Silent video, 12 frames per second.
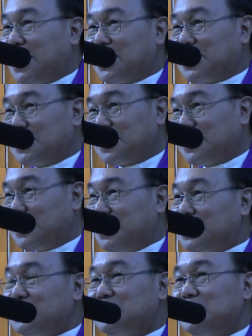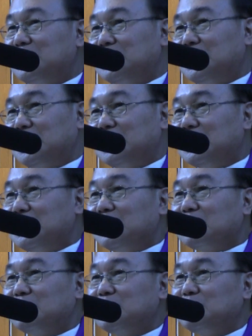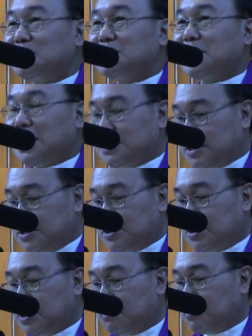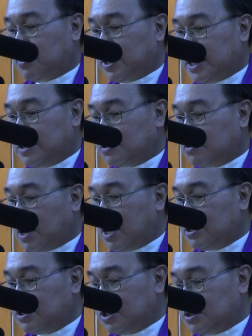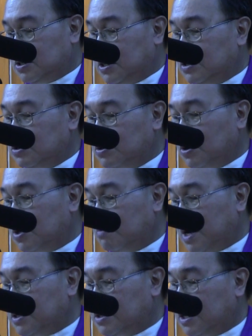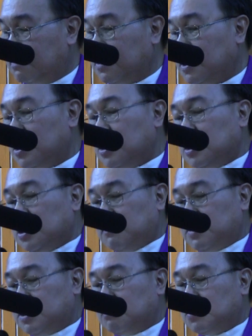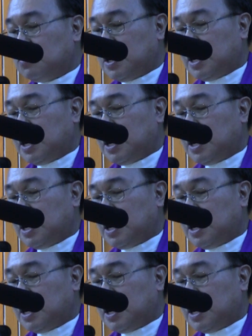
I can see the Christmas lights in Singapore again, so I just enjoyed myself with the blue